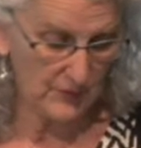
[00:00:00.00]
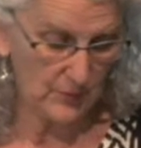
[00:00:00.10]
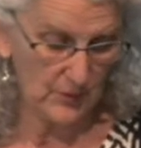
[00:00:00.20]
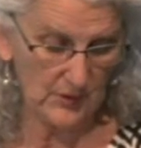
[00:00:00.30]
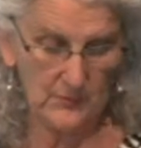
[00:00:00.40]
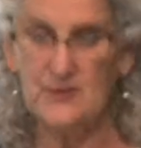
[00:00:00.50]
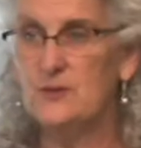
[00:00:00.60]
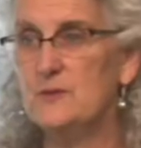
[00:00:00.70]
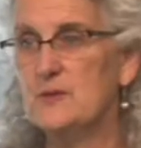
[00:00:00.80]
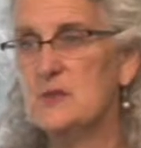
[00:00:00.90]
work we
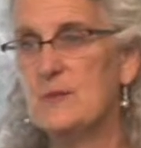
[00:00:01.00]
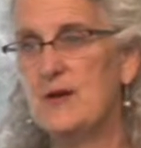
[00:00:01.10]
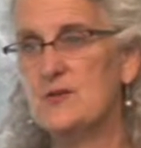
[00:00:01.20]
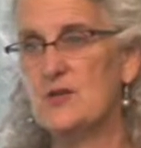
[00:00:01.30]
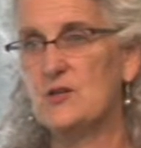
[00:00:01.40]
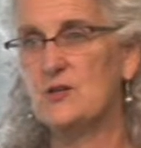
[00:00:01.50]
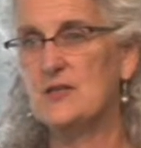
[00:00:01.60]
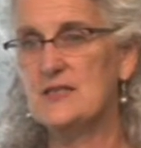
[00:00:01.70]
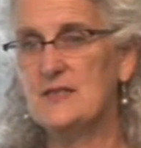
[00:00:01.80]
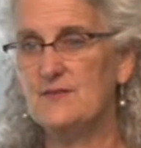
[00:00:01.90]
do inspires our
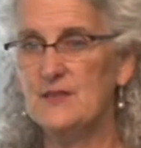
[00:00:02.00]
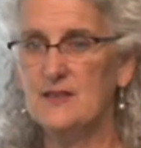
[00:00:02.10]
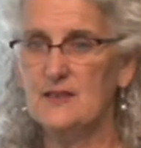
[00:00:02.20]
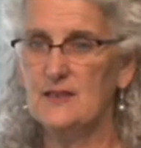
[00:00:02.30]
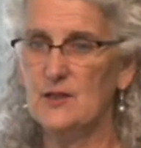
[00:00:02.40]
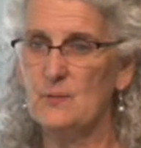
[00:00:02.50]
creativity and our